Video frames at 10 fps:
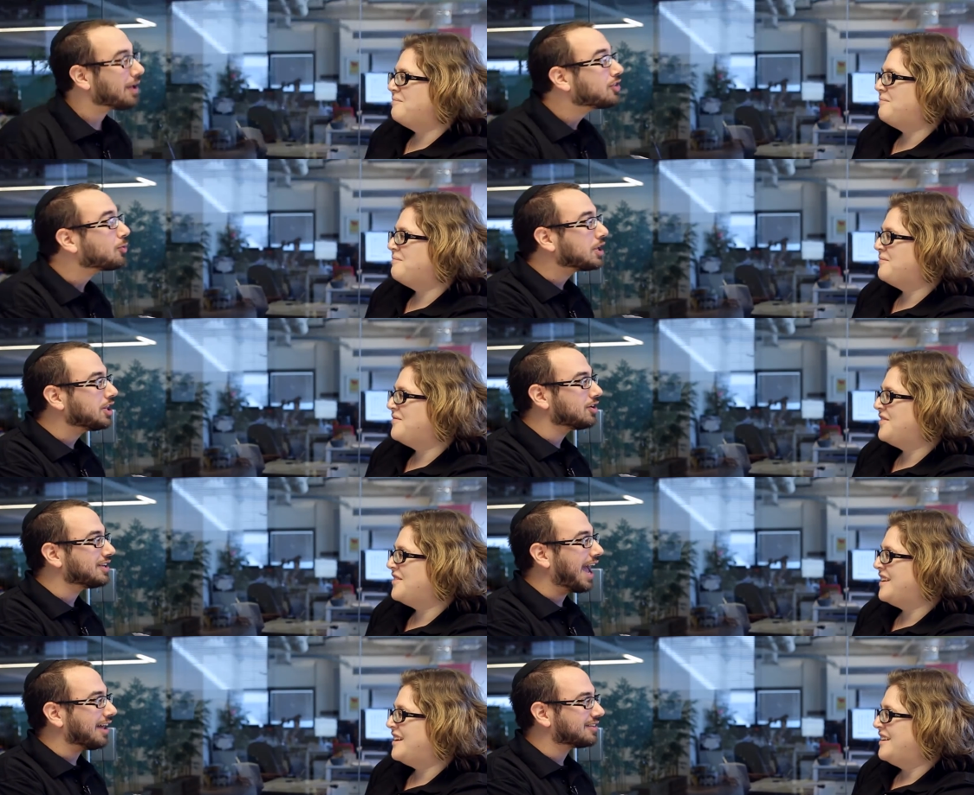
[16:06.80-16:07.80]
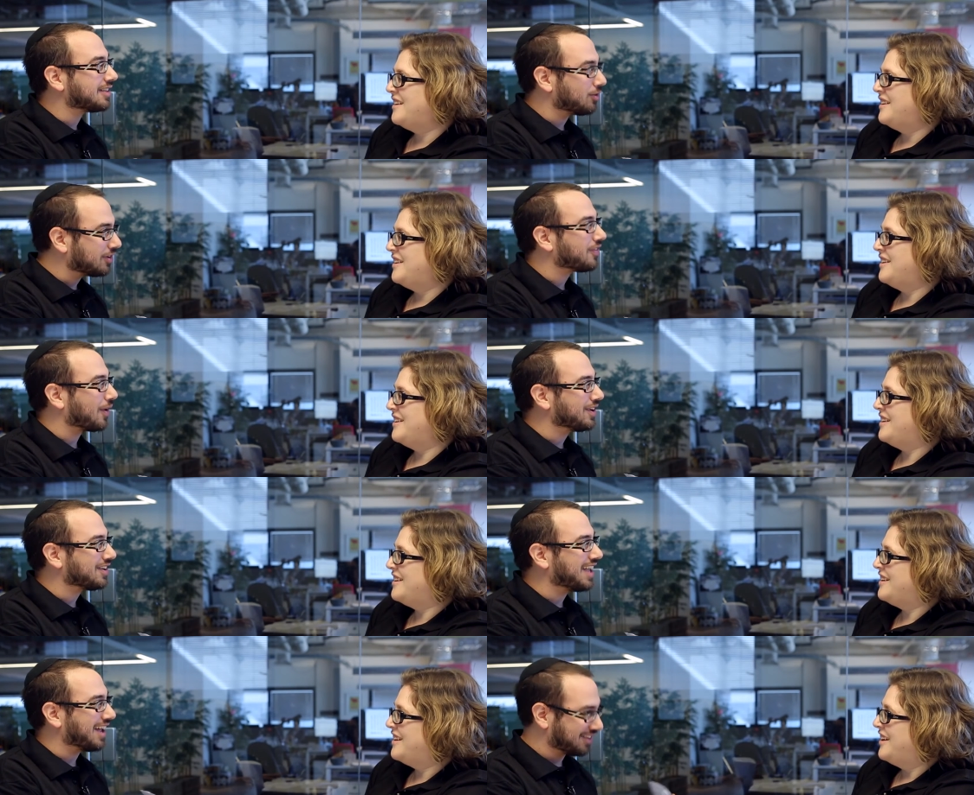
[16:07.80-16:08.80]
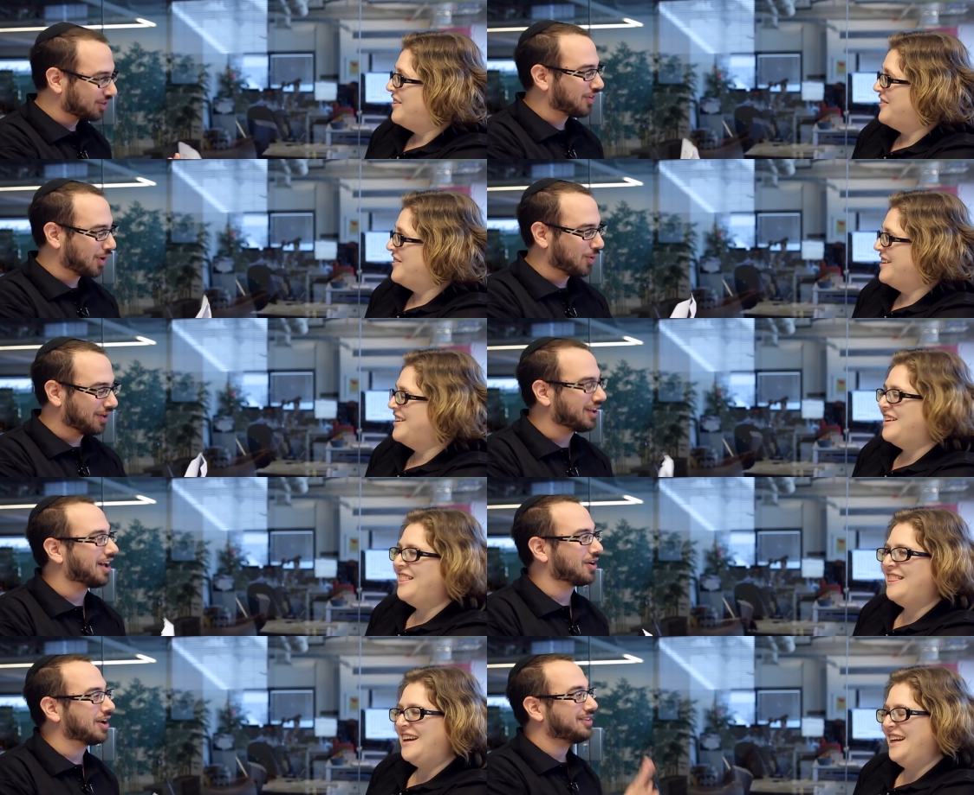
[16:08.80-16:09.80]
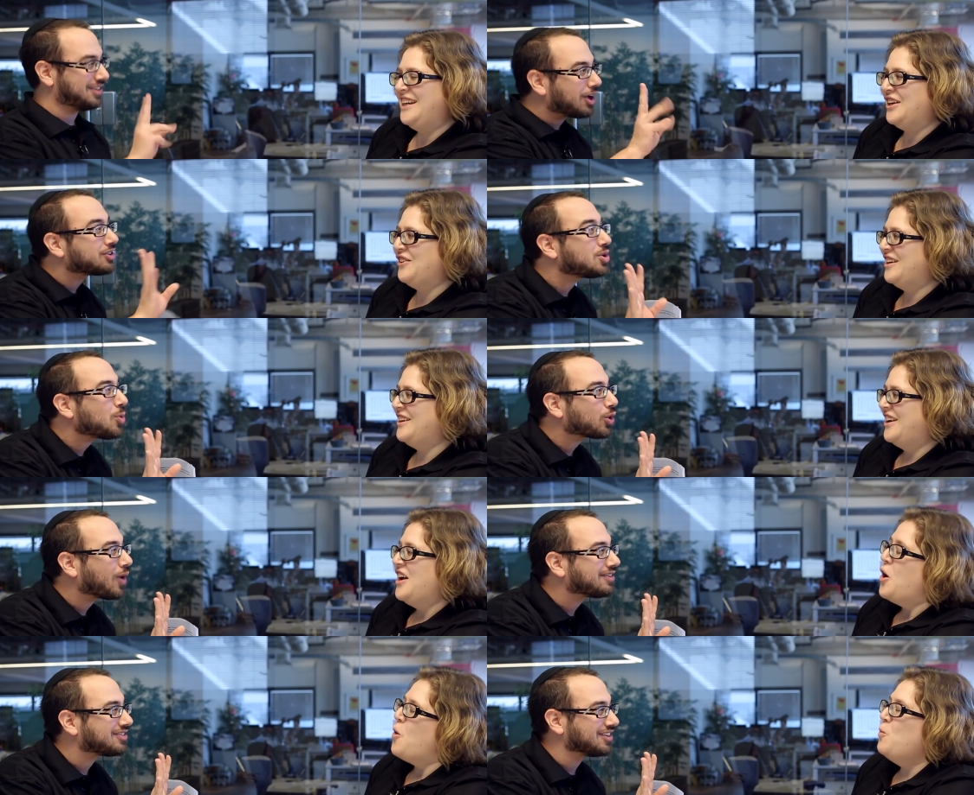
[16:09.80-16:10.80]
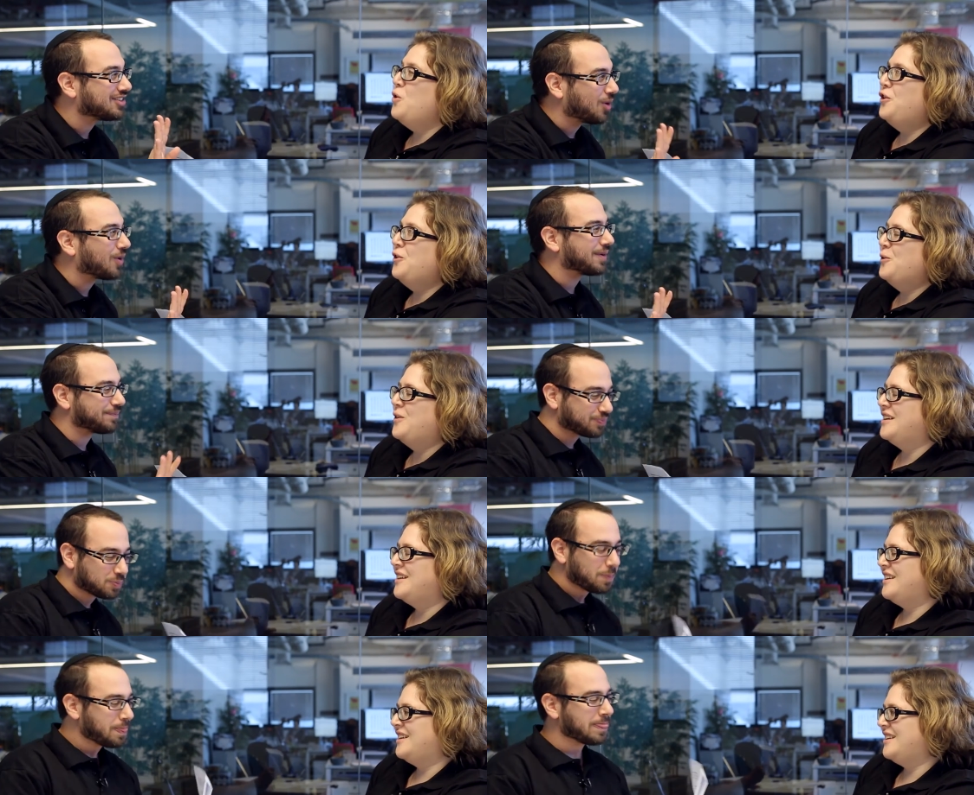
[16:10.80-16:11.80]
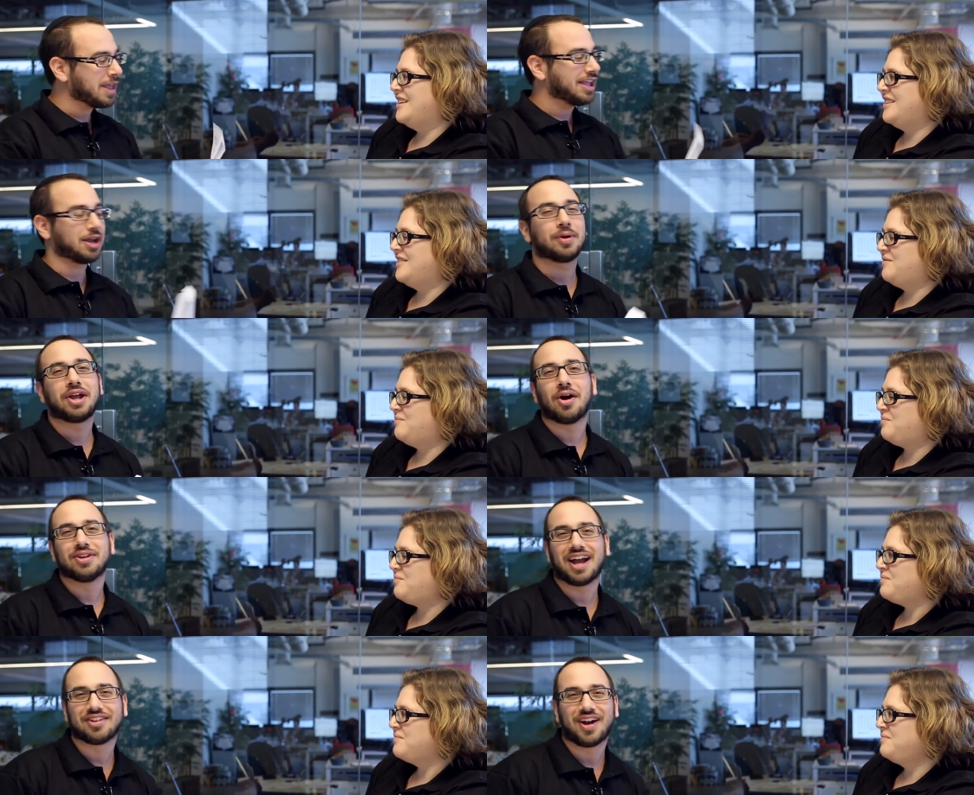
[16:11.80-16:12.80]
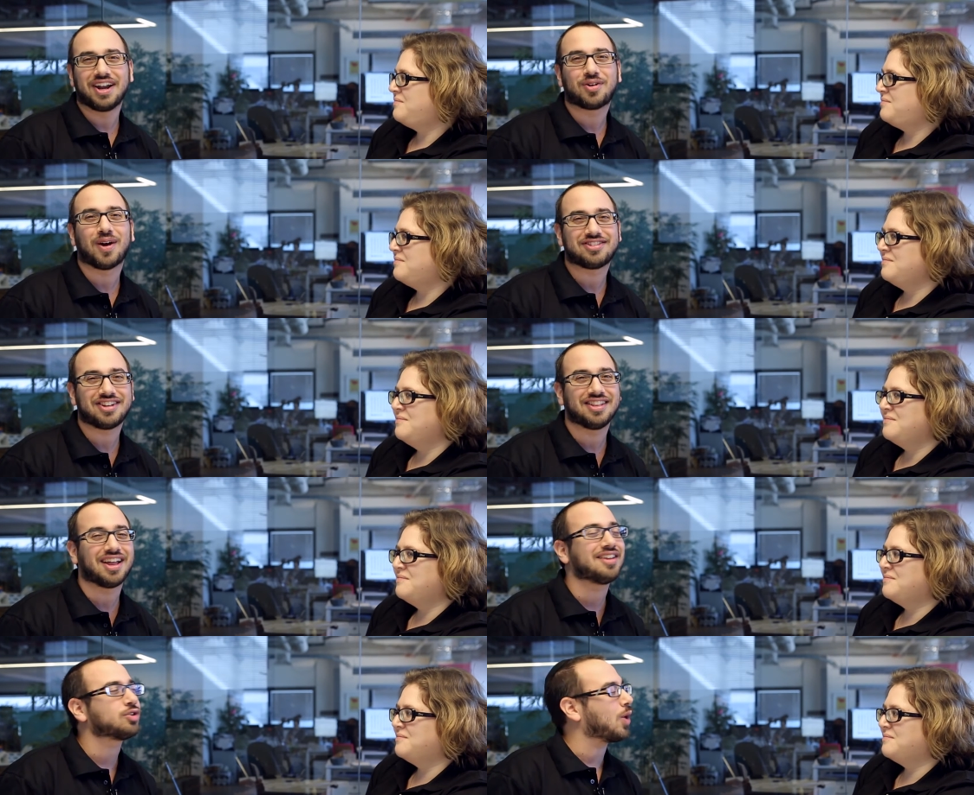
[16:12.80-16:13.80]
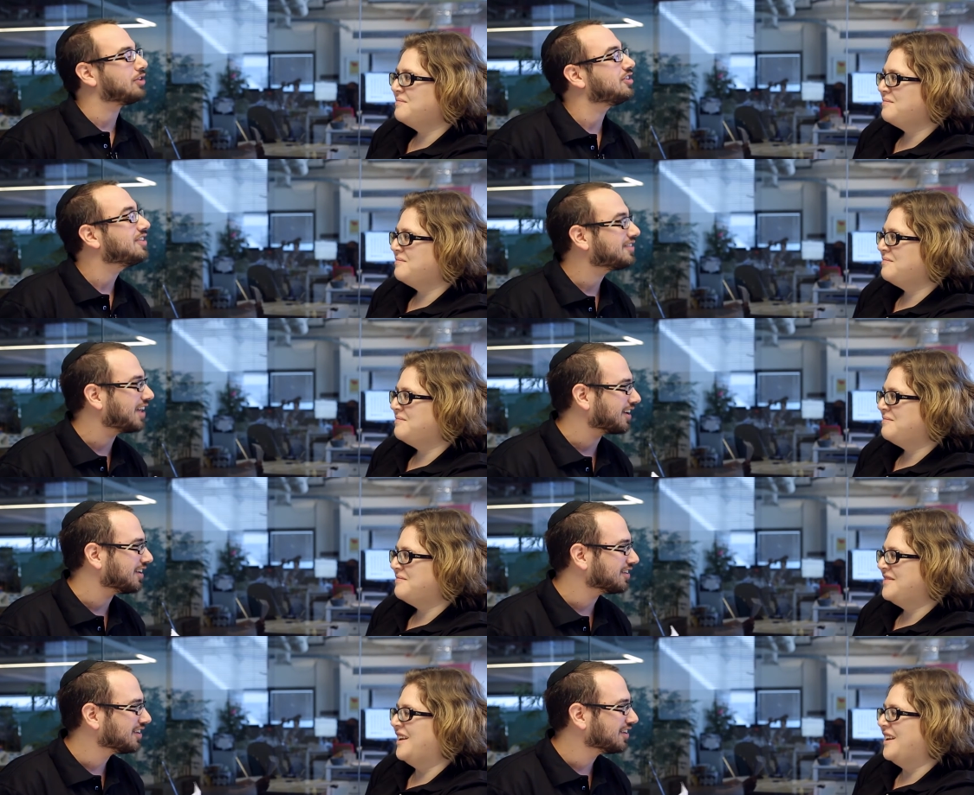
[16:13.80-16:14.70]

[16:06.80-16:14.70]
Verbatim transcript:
Speaker 1: that was a really good guess. That was a very good guess. That was very well done. All right, you still got two more questions. Don't worry. Here we go. You guys ready? Question the second.